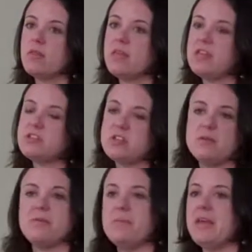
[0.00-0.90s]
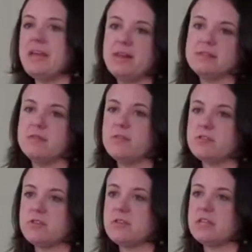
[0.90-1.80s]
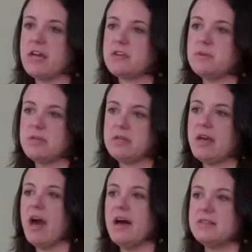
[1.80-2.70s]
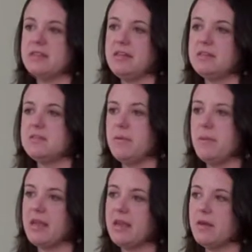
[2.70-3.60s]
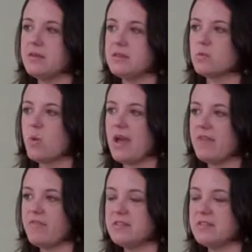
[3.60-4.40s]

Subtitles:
he shouldn't be making his emotional attachment to us. He needs to be making it with his wife.